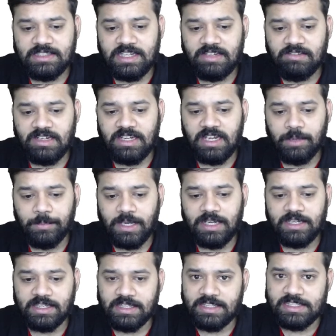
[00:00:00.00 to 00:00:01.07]
Naval
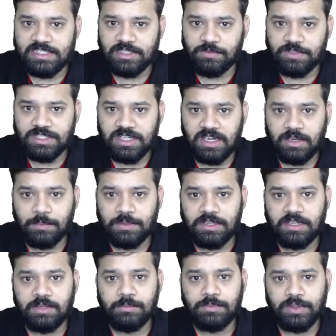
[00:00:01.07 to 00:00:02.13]
Command is in
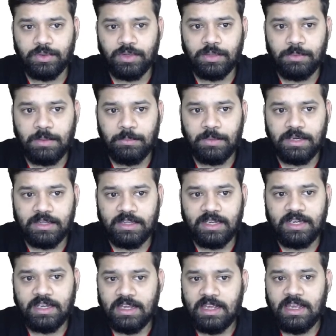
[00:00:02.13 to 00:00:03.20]
Visakhapatnam. Do remember
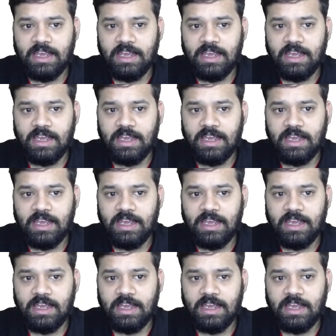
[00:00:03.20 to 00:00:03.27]
that.